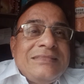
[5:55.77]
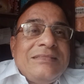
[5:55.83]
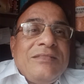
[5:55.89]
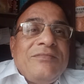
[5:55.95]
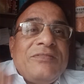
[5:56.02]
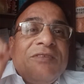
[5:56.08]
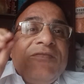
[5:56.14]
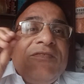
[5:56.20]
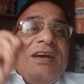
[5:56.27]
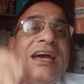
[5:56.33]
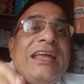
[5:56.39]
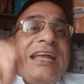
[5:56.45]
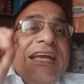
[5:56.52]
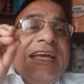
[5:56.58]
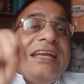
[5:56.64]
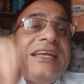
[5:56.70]
From where
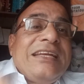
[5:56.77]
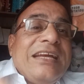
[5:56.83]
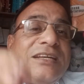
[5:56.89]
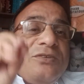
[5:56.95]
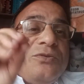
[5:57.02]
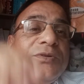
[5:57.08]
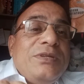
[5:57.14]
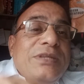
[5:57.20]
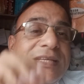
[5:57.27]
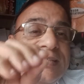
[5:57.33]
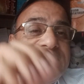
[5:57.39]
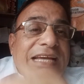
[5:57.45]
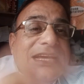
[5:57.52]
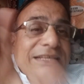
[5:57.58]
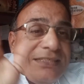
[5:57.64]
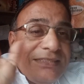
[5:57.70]
I can get good
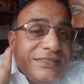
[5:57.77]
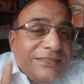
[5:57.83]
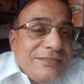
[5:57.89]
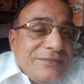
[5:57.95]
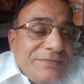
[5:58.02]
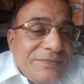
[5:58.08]
designs?